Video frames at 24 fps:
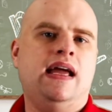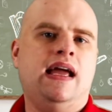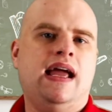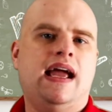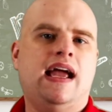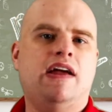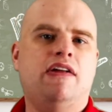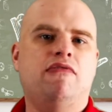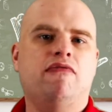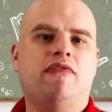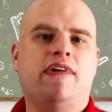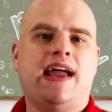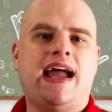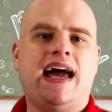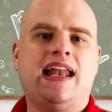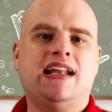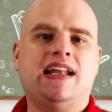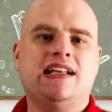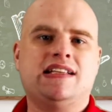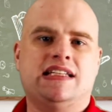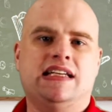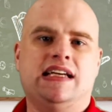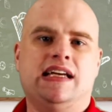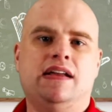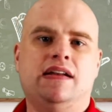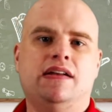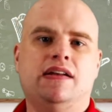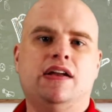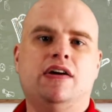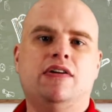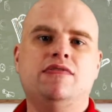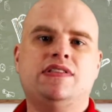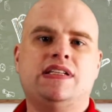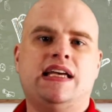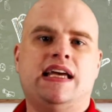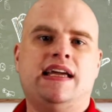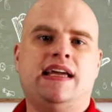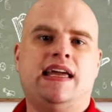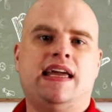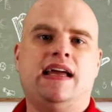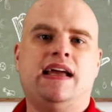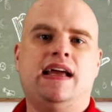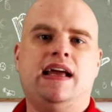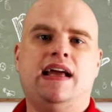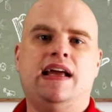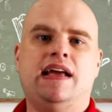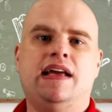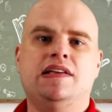In reality,
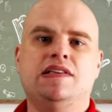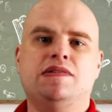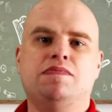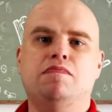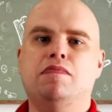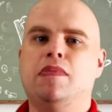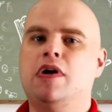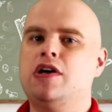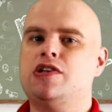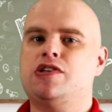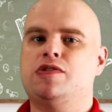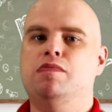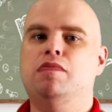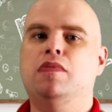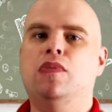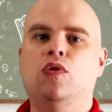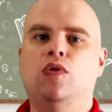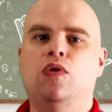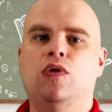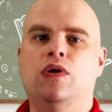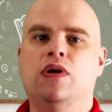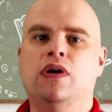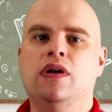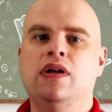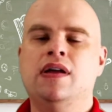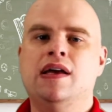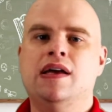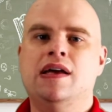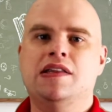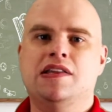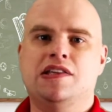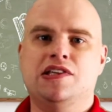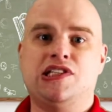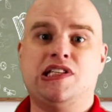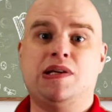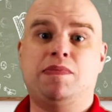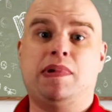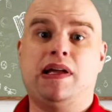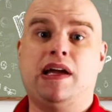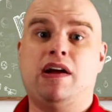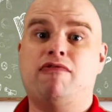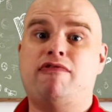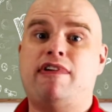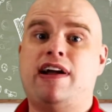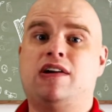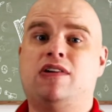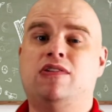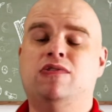note-taking is much more than simply a
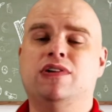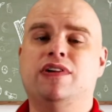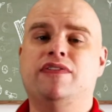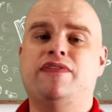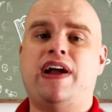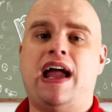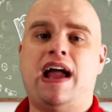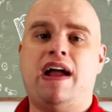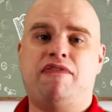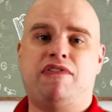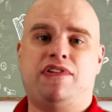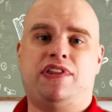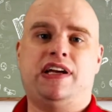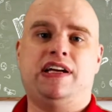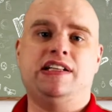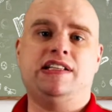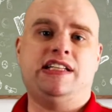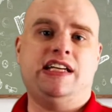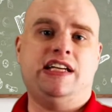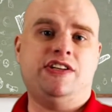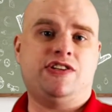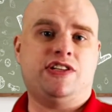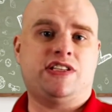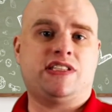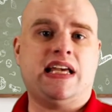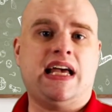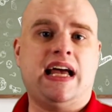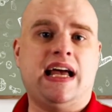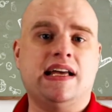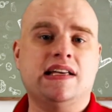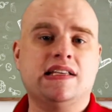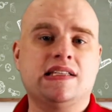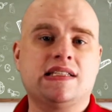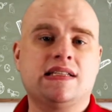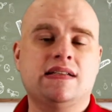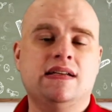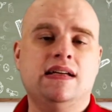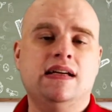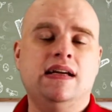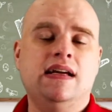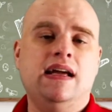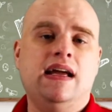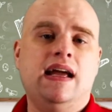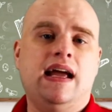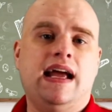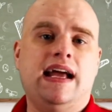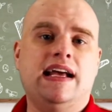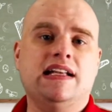record of everything a teacher says.
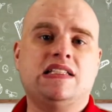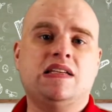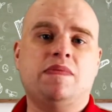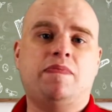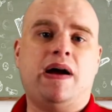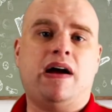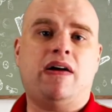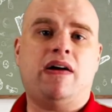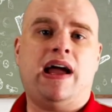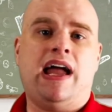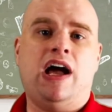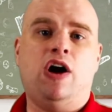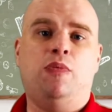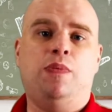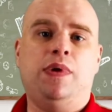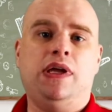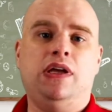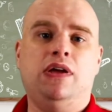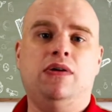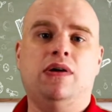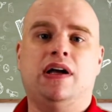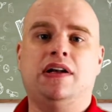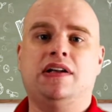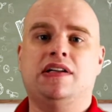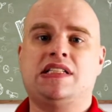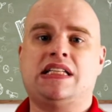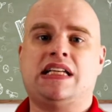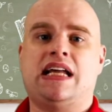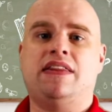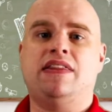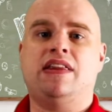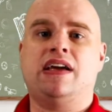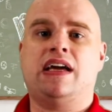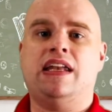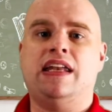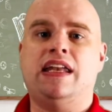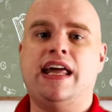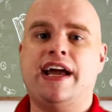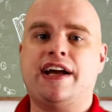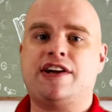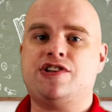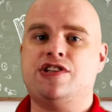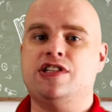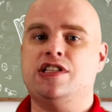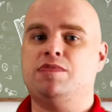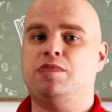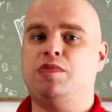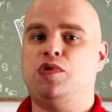It's about helping you understand the
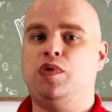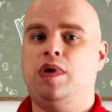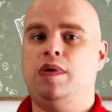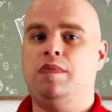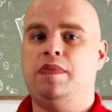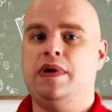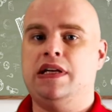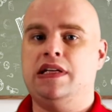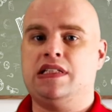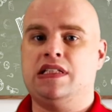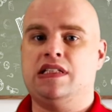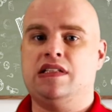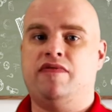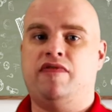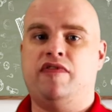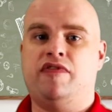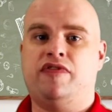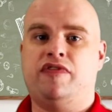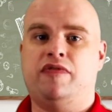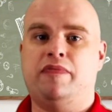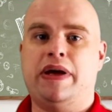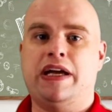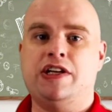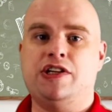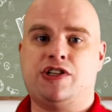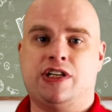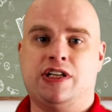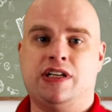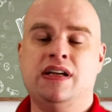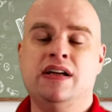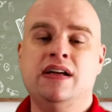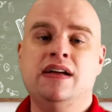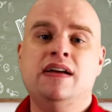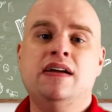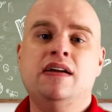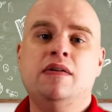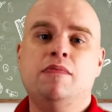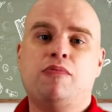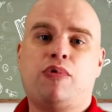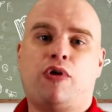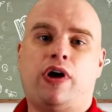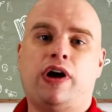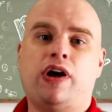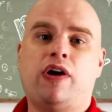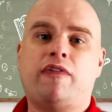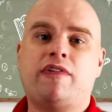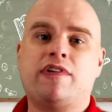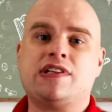connections between pieces of information,
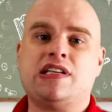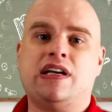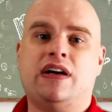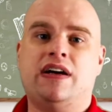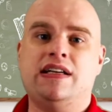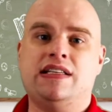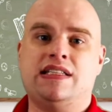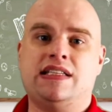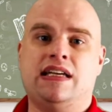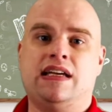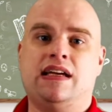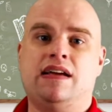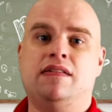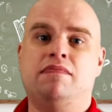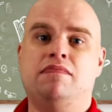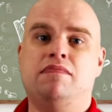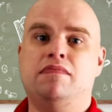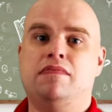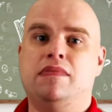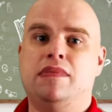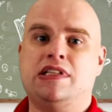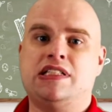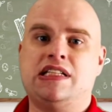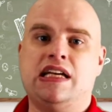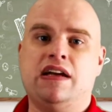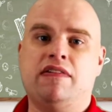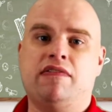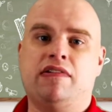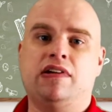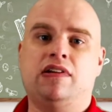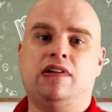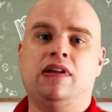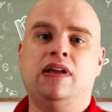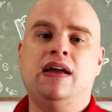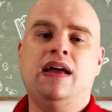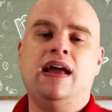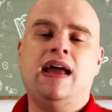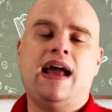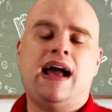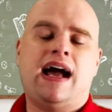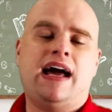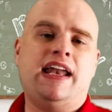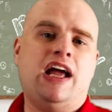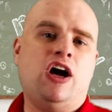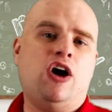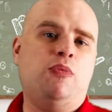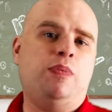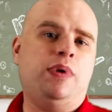prioritizing material,
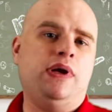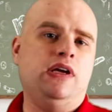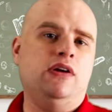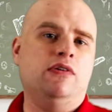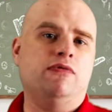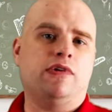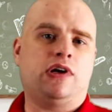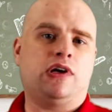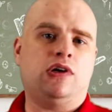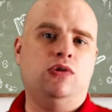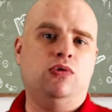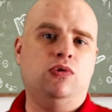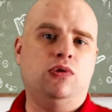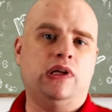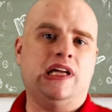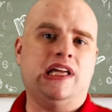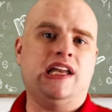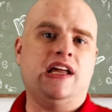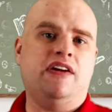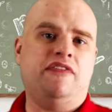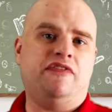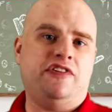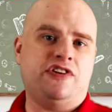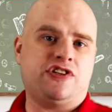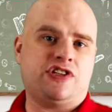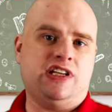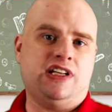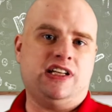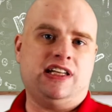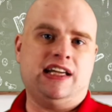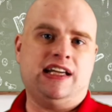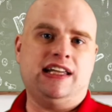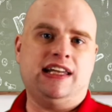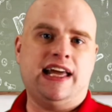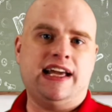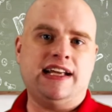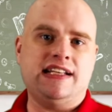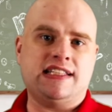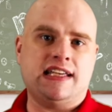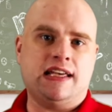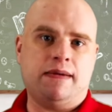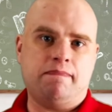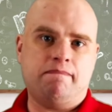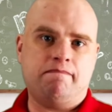and helping you recall it efficiently later.